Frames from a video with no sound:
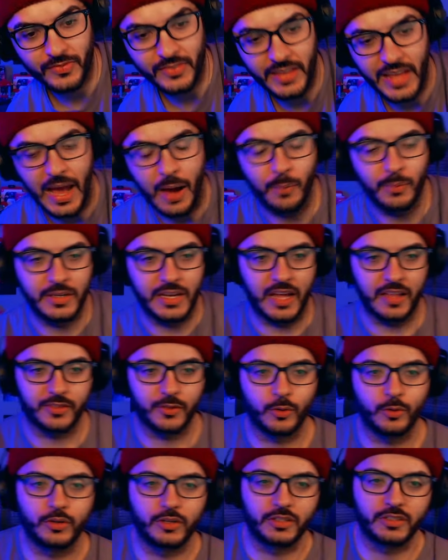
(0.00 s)
Yeah, I would not
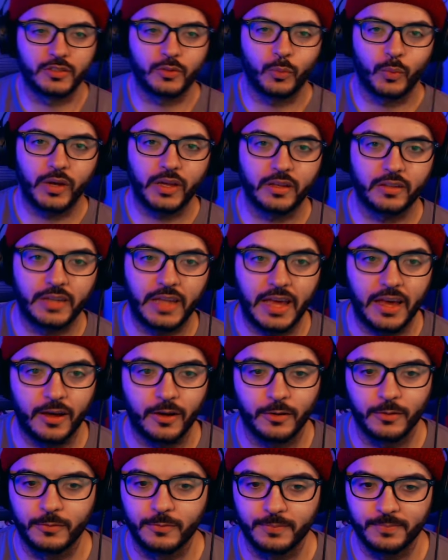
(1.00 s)
throw it in the well
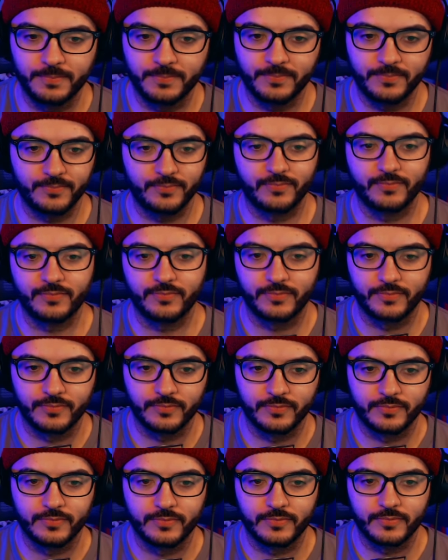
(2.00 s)
now. Mm-mm.
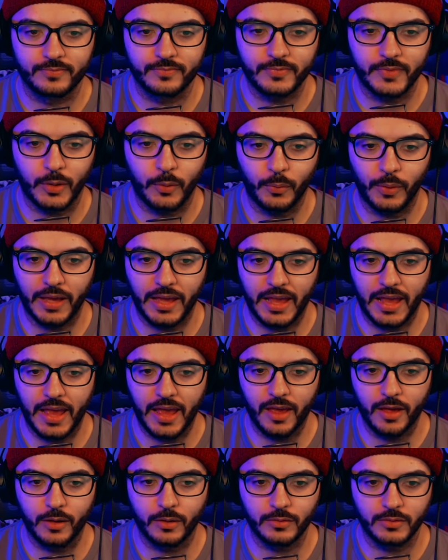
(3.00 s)
Oh,
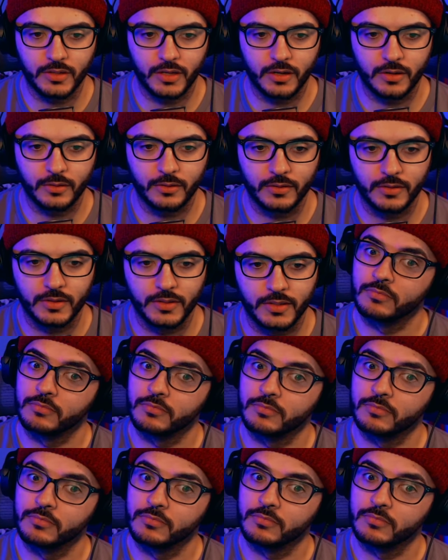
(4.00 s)
hell no.
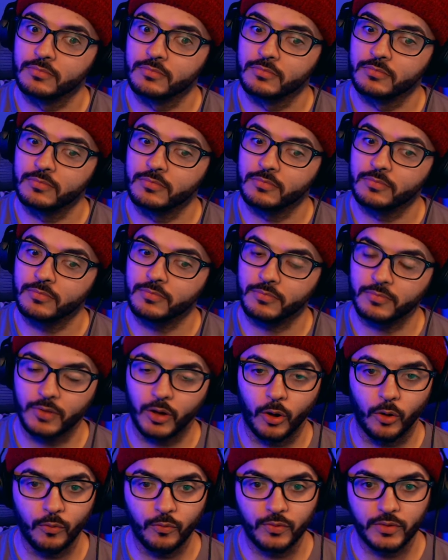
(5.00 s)

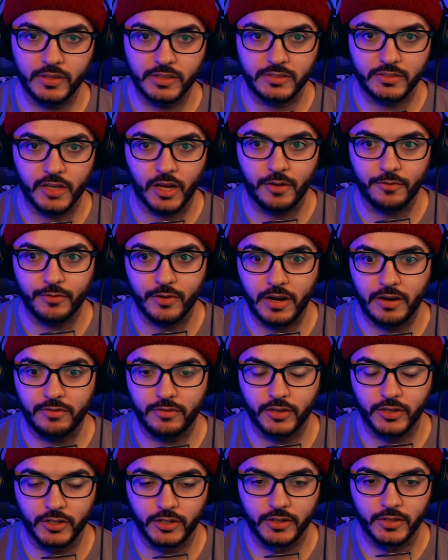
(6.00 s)
Hopefully it's gone
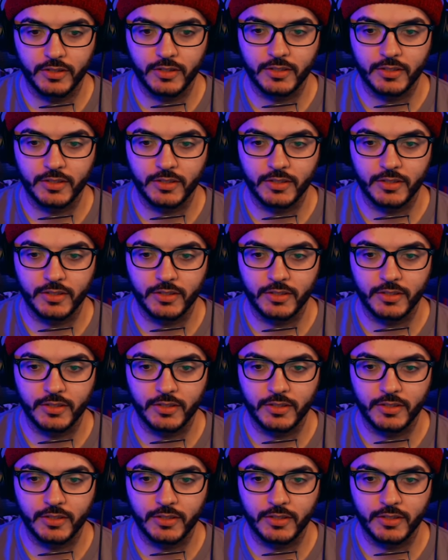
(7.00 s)
forever.